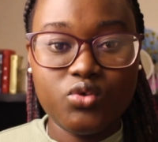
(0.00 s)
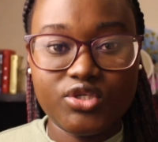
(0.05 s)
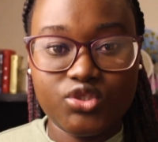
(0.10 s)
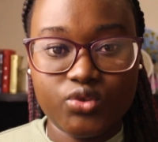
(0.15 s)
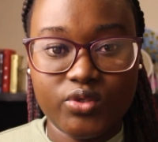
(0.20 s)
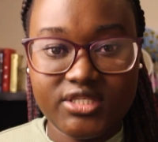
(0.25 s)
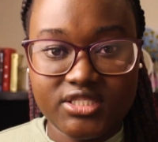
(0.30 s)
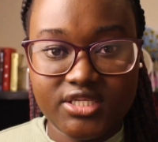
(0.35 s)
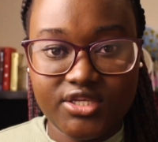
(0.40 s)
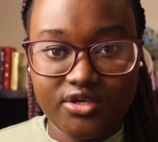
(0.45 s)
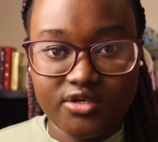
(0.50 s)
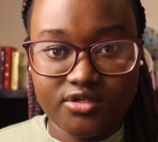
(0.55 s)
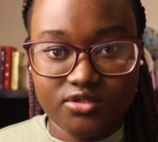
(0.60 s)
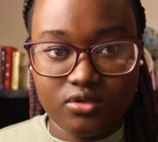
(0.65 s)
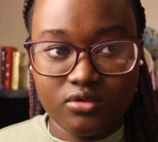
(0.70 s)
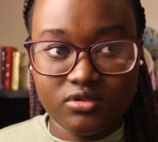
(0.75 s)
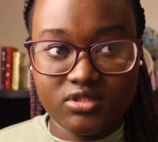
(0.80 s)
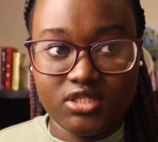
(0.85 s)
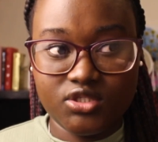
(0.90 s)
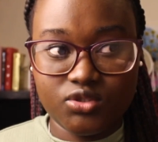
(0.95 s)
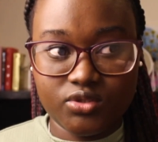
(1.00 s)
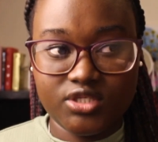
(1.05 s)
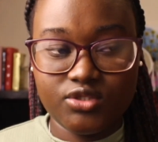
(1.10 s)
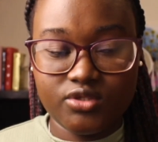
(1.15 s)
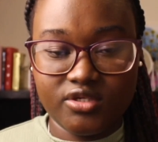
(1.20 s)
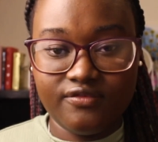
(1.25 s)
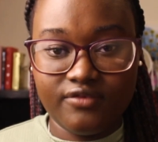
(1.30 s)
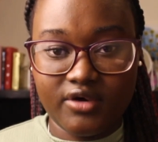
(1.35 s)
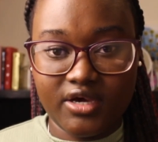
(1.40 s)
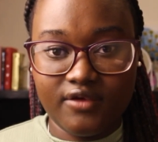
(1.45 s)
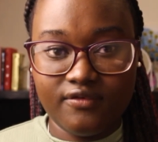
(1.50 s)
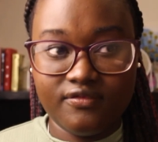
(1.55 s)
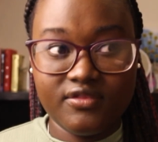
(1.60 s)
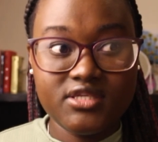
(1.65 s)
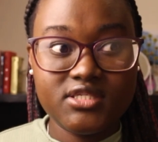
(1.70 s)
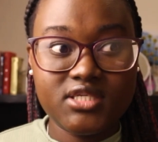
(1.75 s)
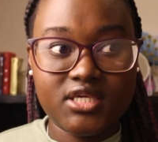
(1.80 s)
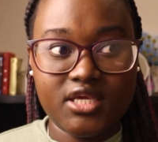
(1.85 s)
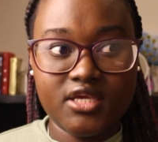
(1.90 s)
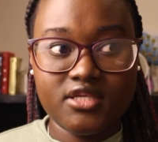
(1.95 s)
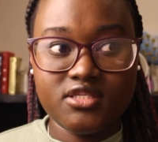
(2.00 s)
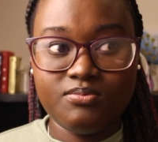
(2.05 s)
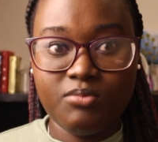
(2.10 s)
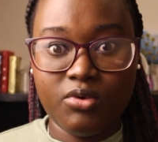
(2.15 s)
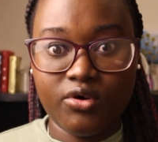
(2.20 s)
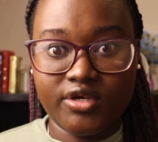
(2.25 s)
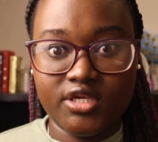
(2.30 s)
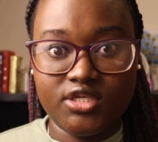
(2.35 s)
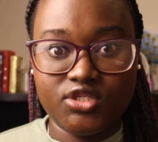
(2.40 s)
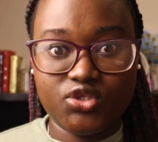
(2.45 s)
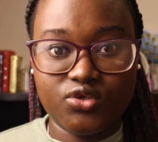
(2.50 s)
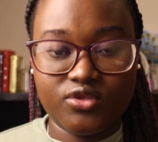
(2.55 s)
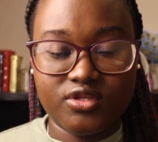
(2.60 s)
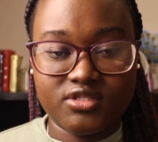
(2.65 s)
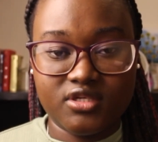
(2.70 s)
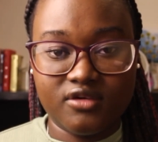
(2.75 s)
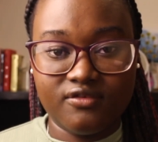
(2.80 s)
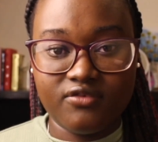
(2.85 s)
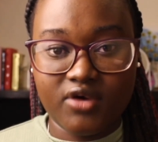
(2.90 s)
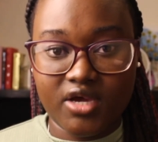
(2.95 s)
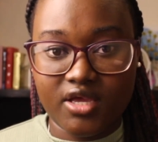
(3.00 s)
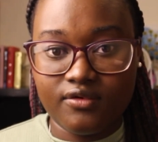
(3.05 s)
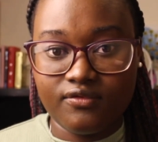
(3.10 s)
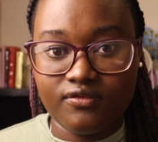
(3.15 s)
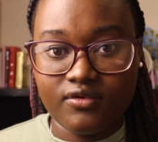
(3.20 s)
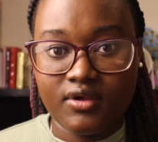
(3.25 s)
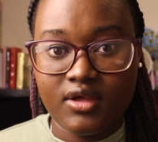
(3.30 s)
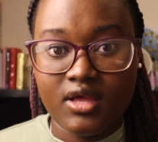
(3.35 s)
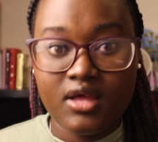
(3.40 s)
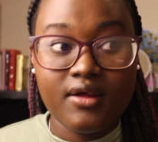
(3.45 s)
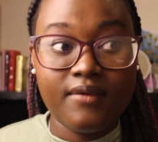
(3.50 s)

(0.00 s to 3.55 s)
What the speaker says: who are 20 years old in 2025, these are kids born in 2005.